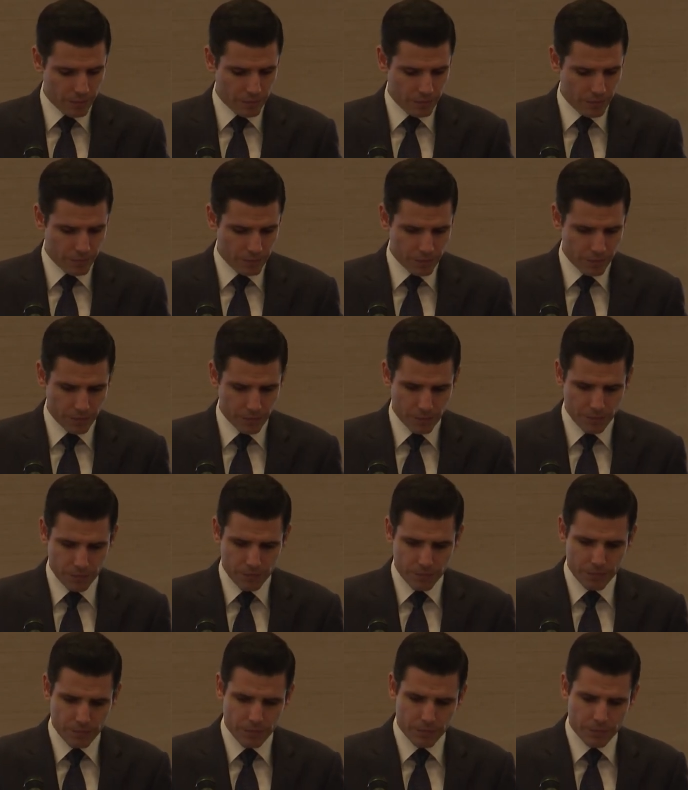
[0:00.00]

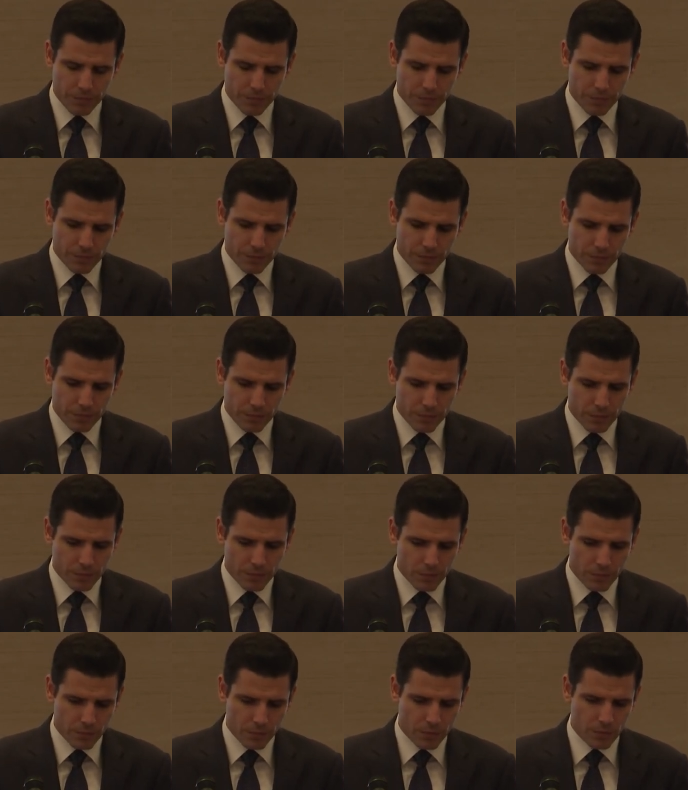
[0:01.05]

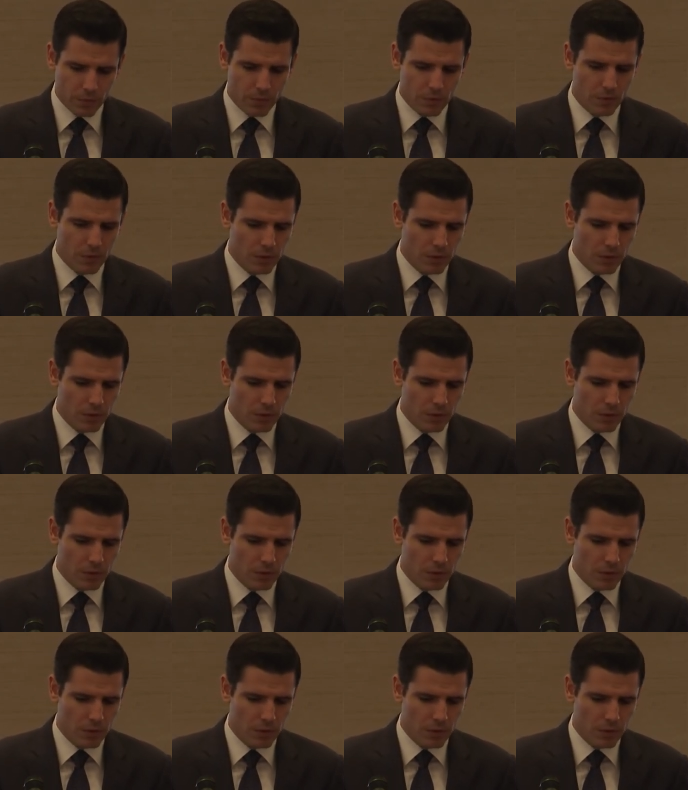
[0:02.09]
[no speech]